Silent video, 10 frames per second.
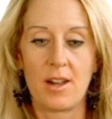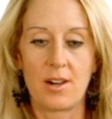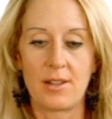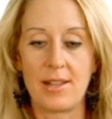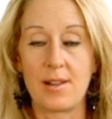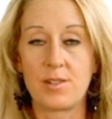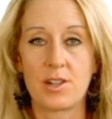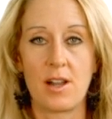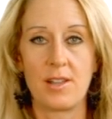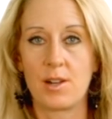are allowed to
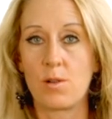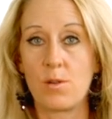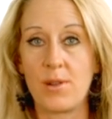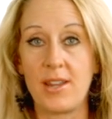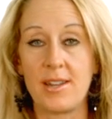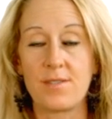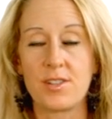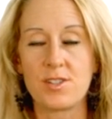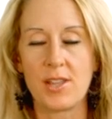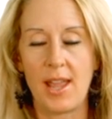call it whole wheat if
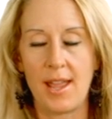there's